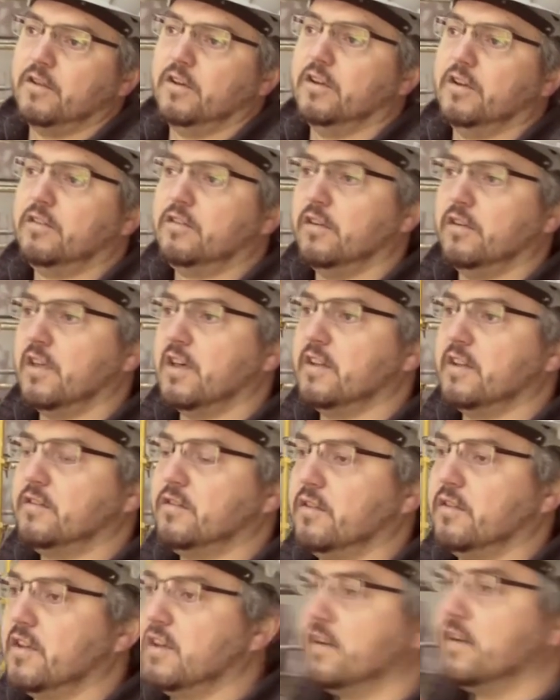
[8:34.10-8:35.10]
to
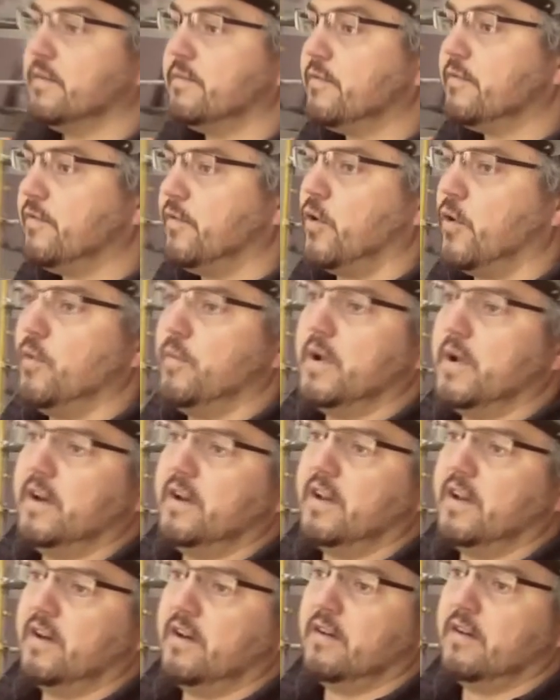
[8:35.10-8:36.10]
the
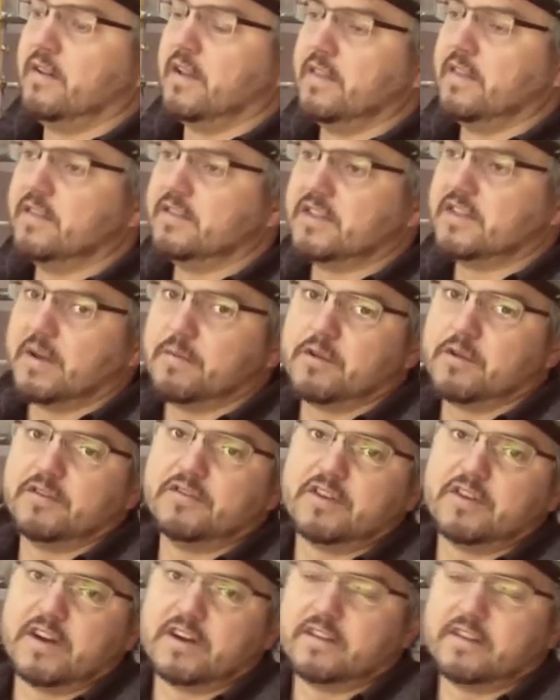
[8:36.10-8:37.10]
foreman and the
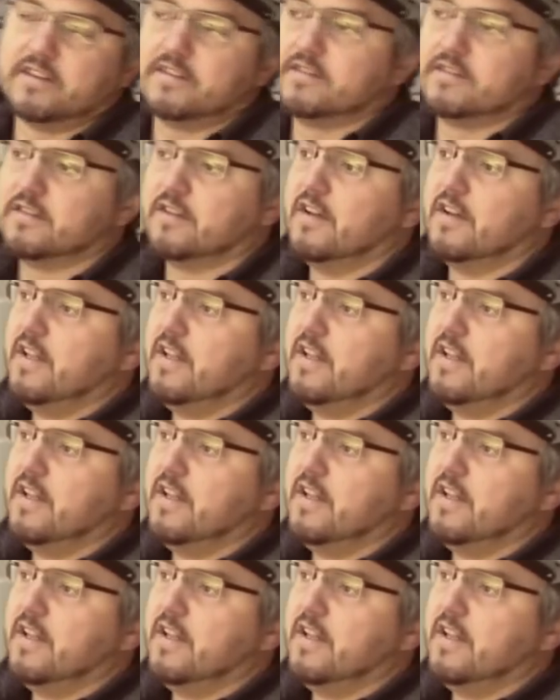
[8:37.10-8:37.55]
subcontractors.